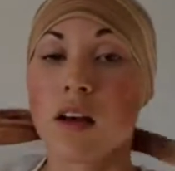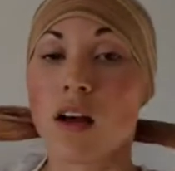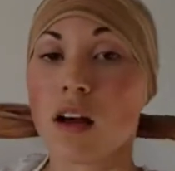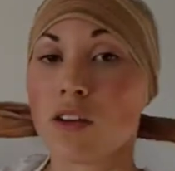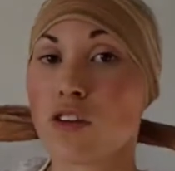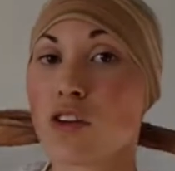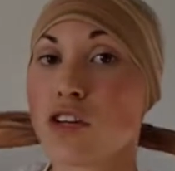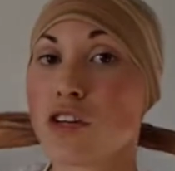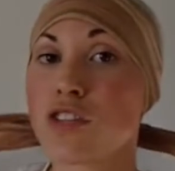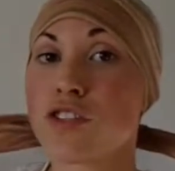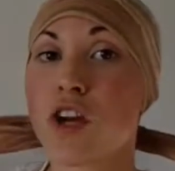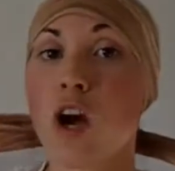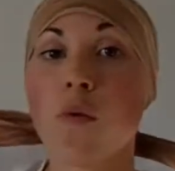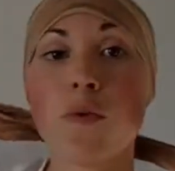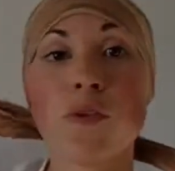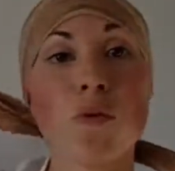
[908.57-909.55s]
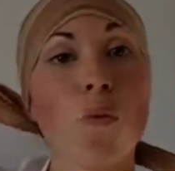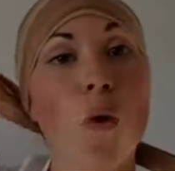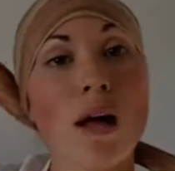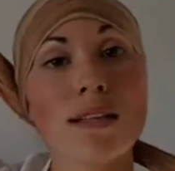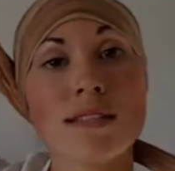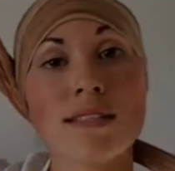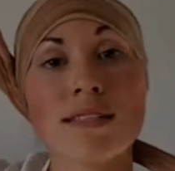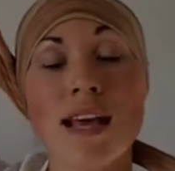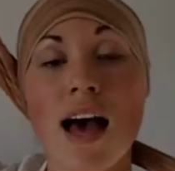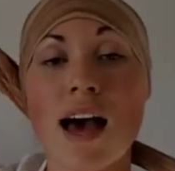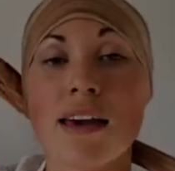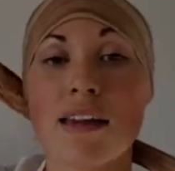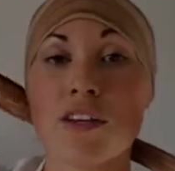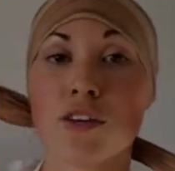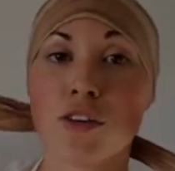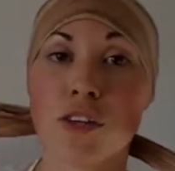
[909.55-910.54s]
you're going to start with one
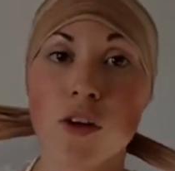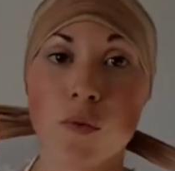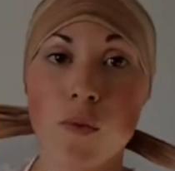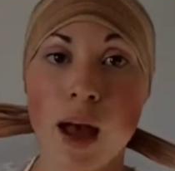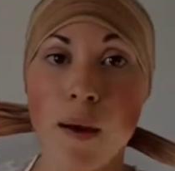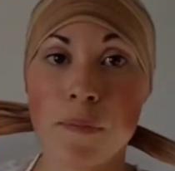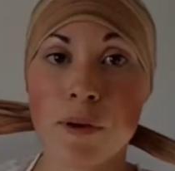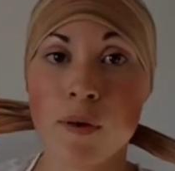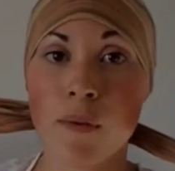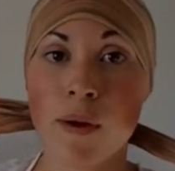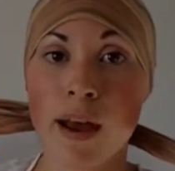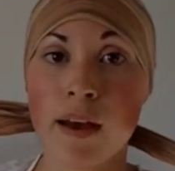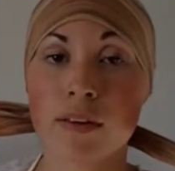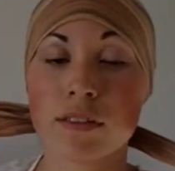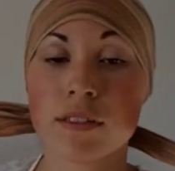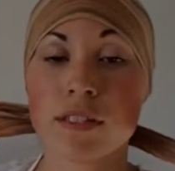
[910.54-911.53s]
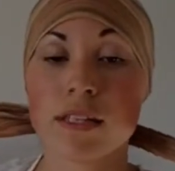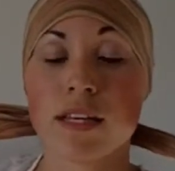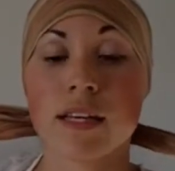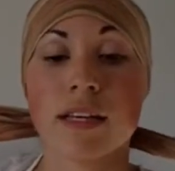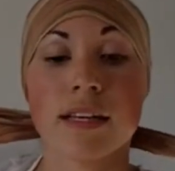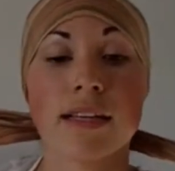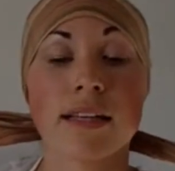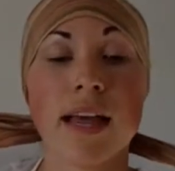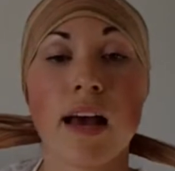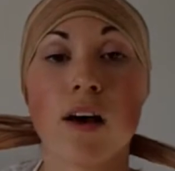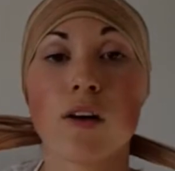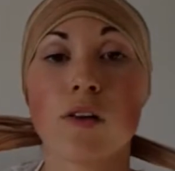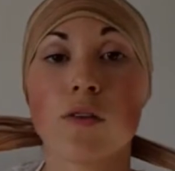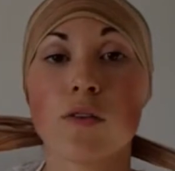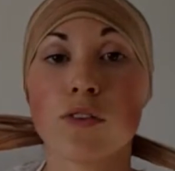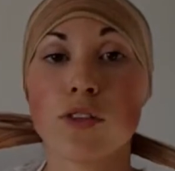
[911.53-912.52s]
side and you're going to wrap it around.
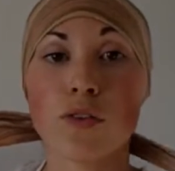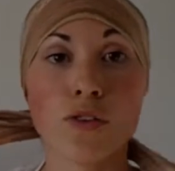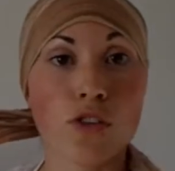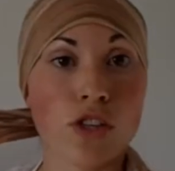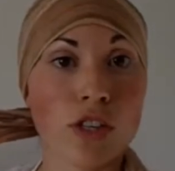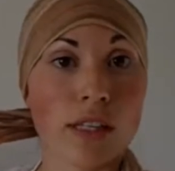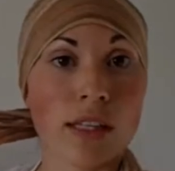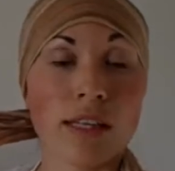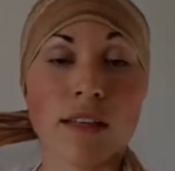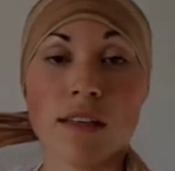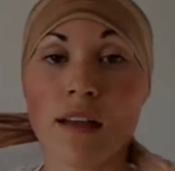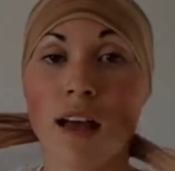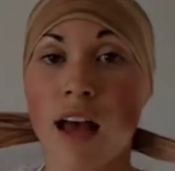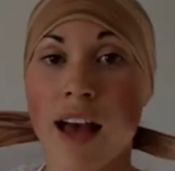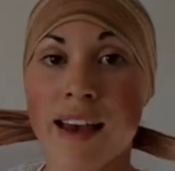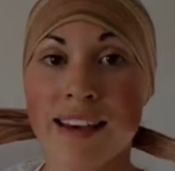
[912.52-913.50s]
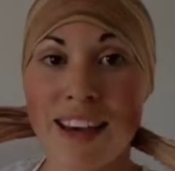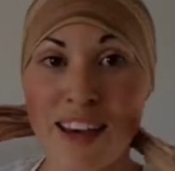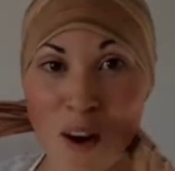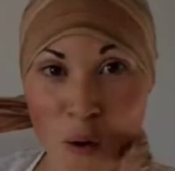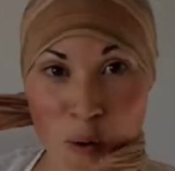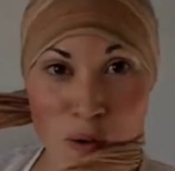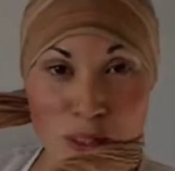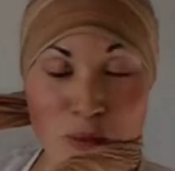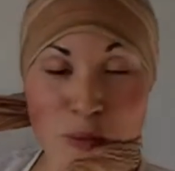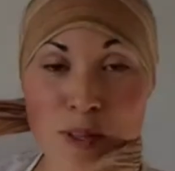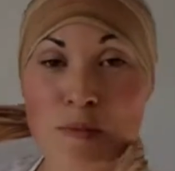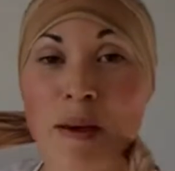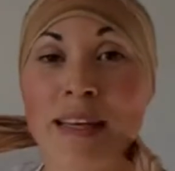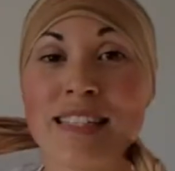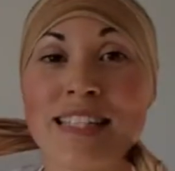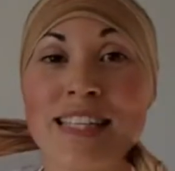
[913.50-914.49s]
Now, usually I kind of hold it
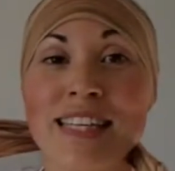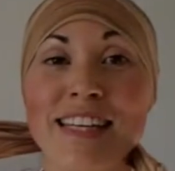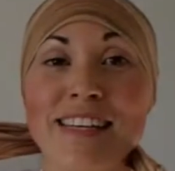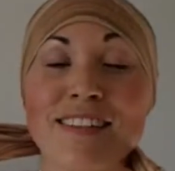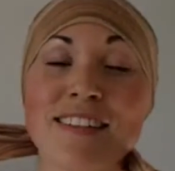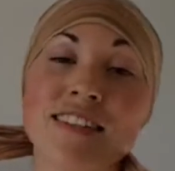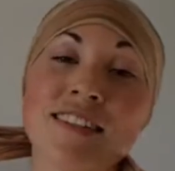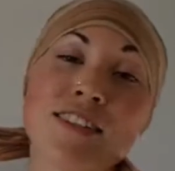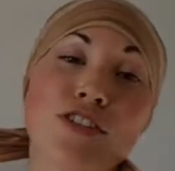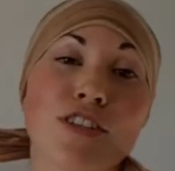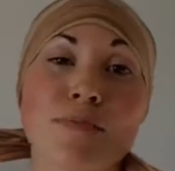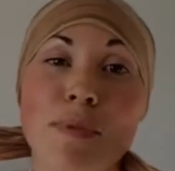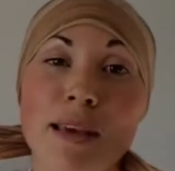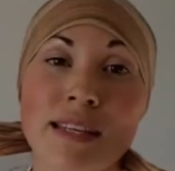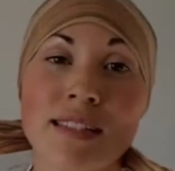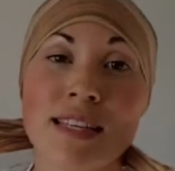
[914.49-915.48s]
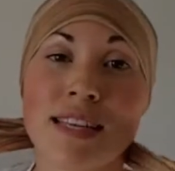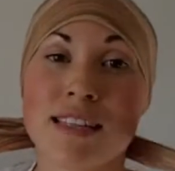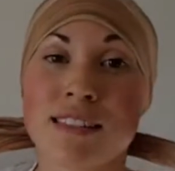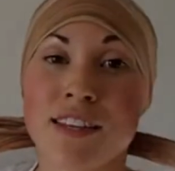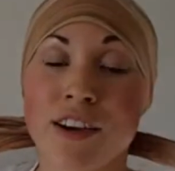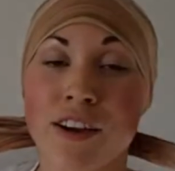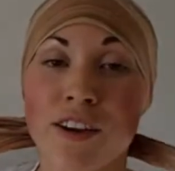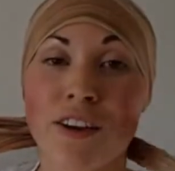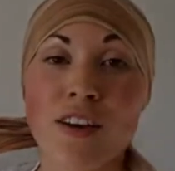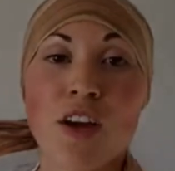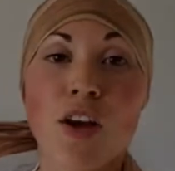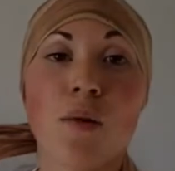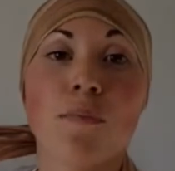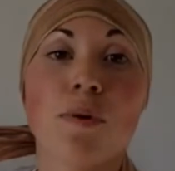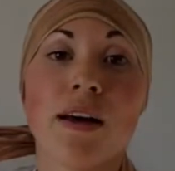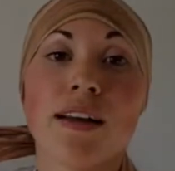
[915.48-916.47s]
with my teeth because it just makes it easier,
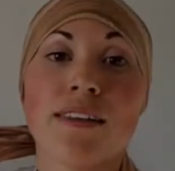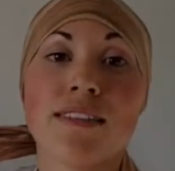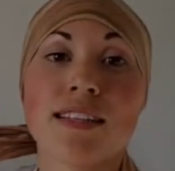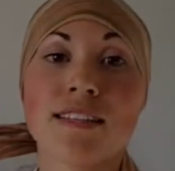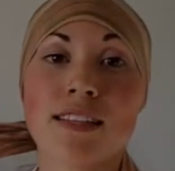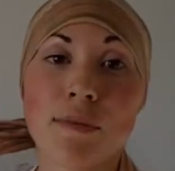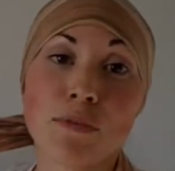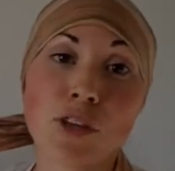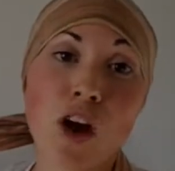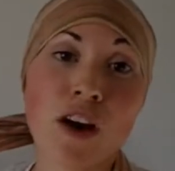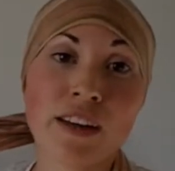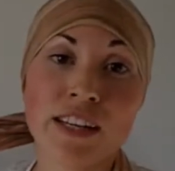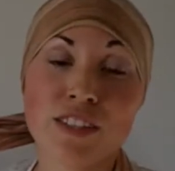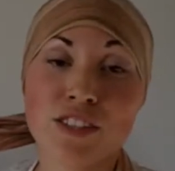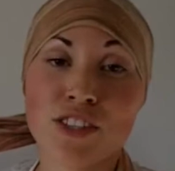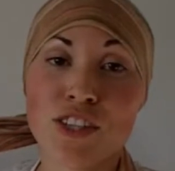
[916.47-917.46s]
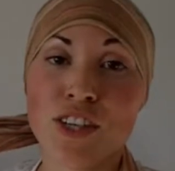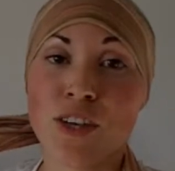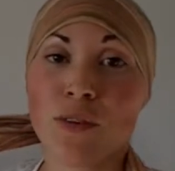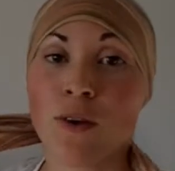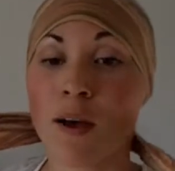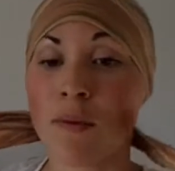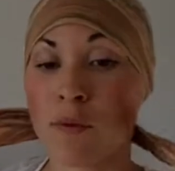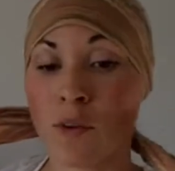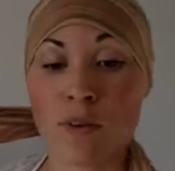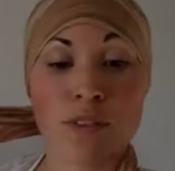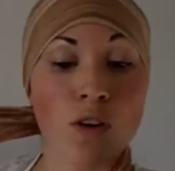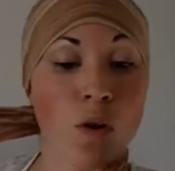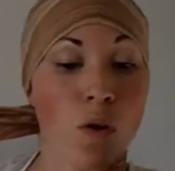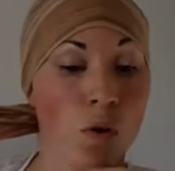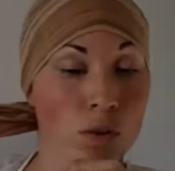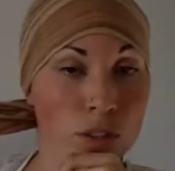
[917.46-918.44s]
but since I'm talking to you, I'm going to
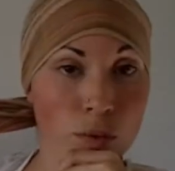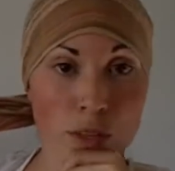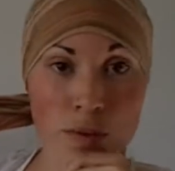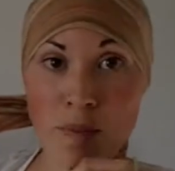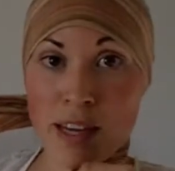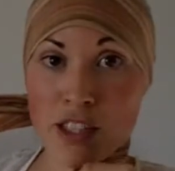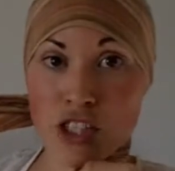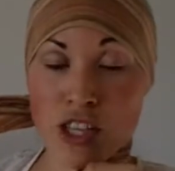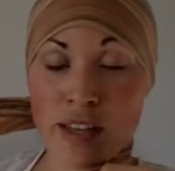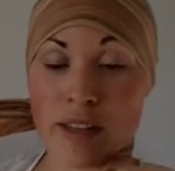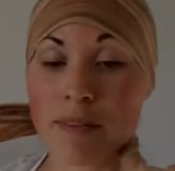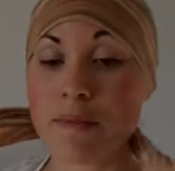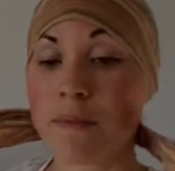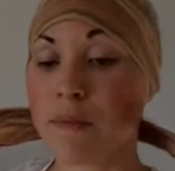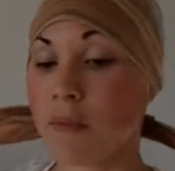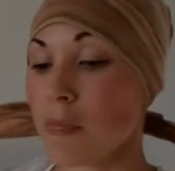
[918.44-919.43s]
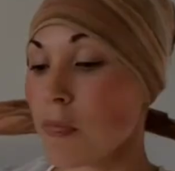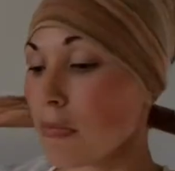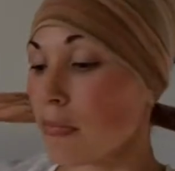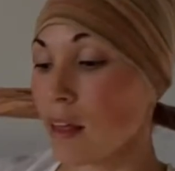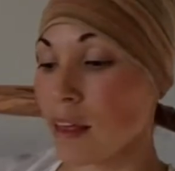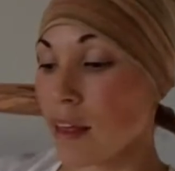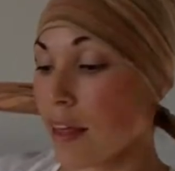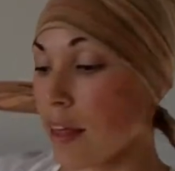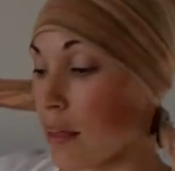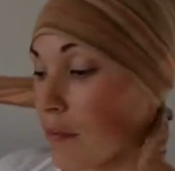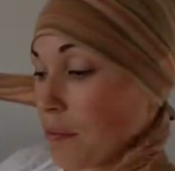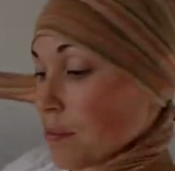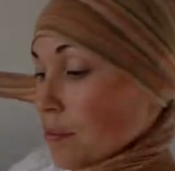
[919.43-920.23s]
hold it with my chin. Okay.